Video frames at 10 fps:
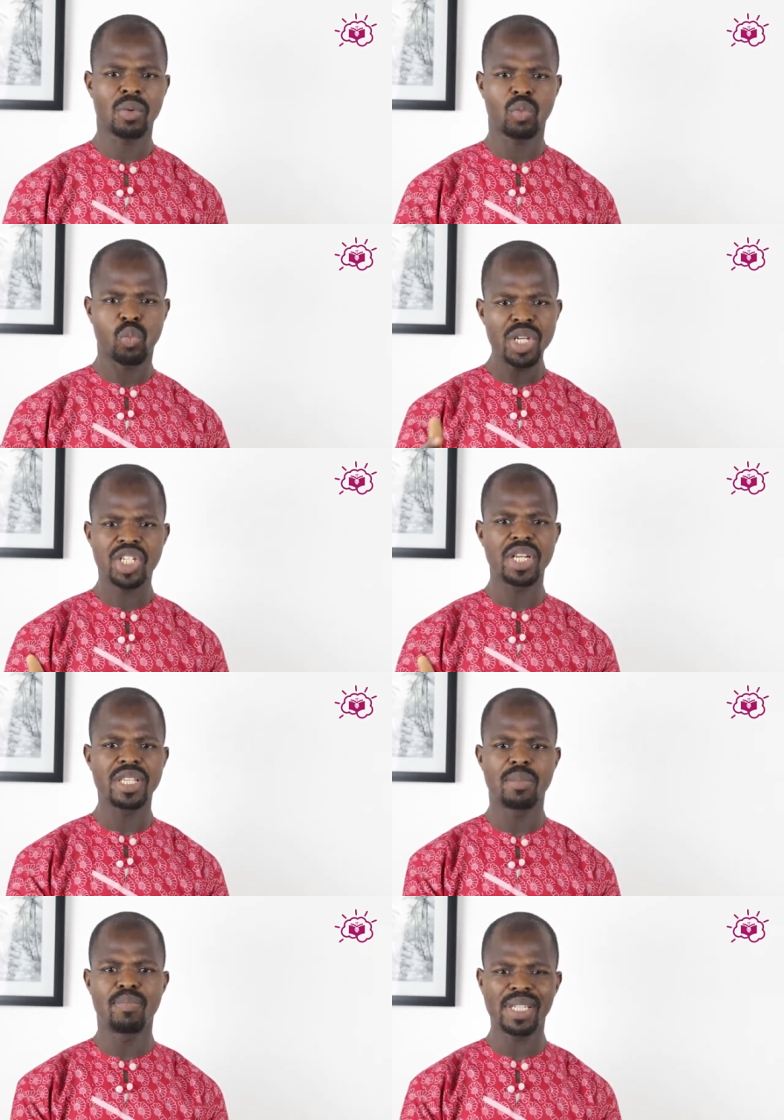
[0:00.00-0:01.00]
which is
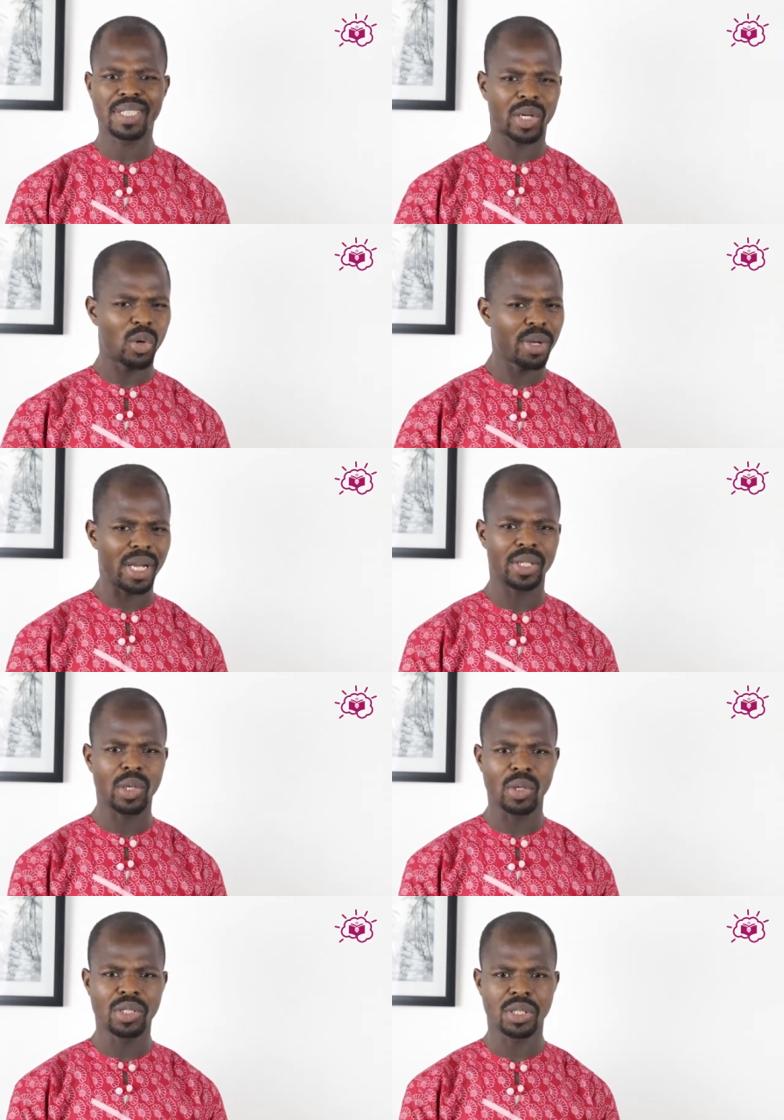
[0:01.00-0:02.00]
the best economic
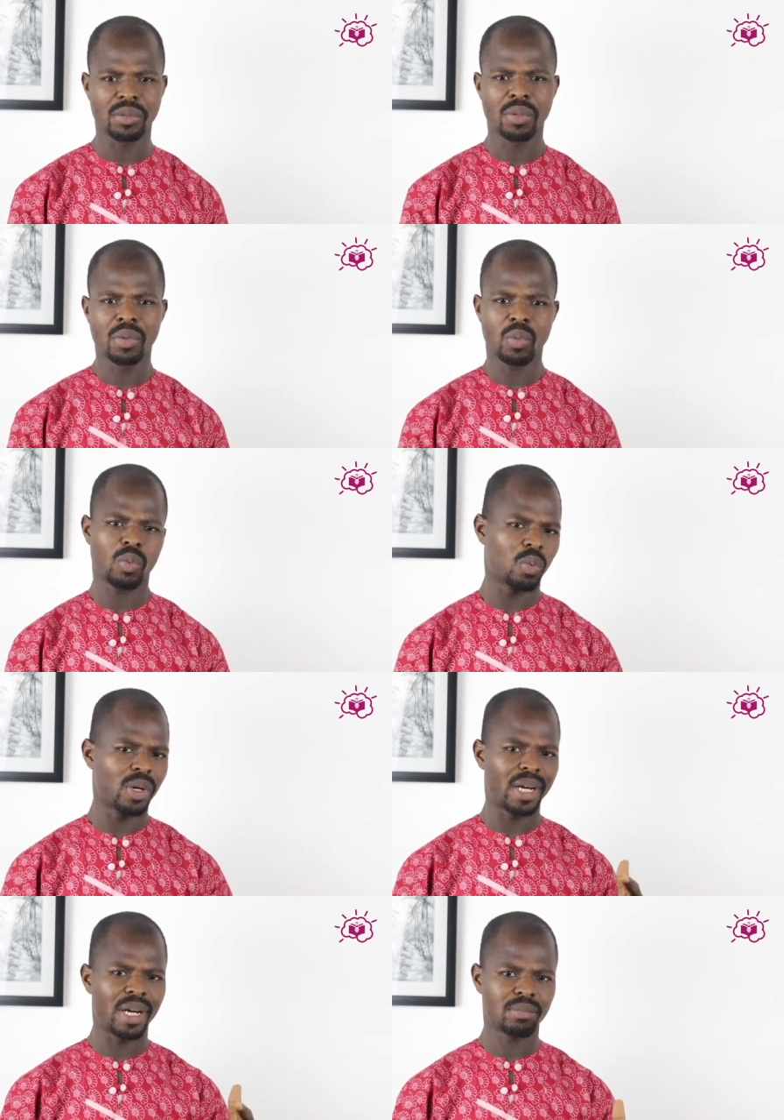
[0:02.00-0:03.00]
ideology,
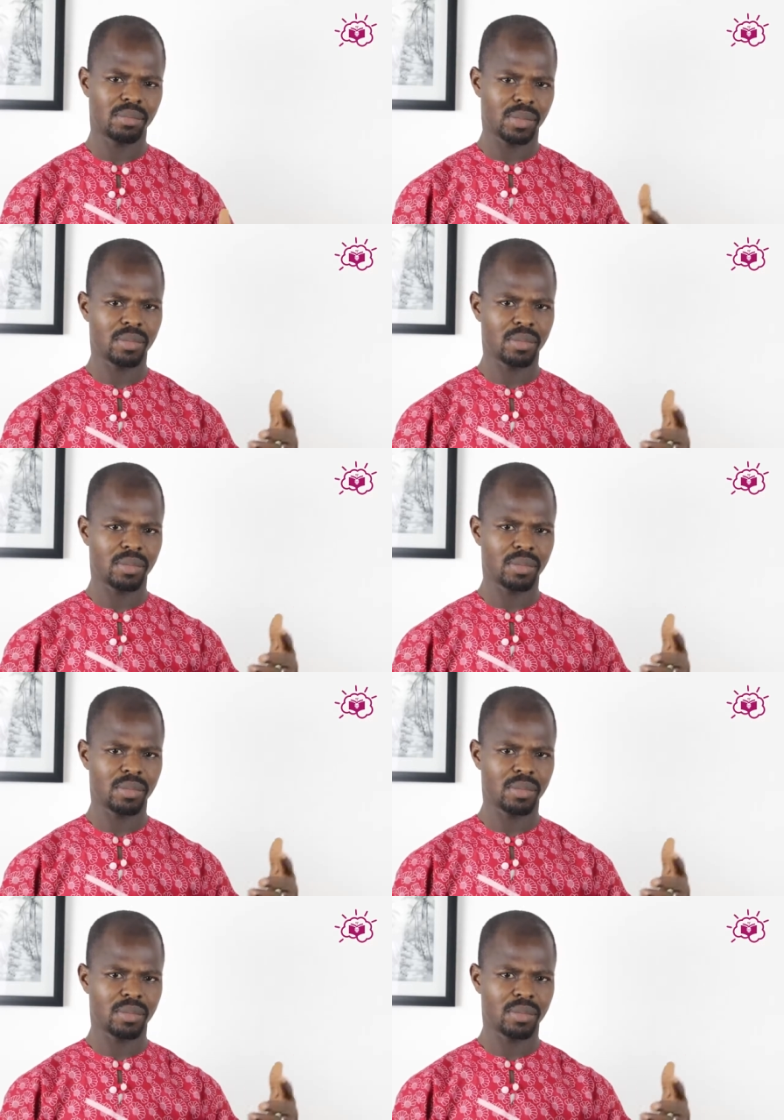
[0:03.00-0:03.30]
whether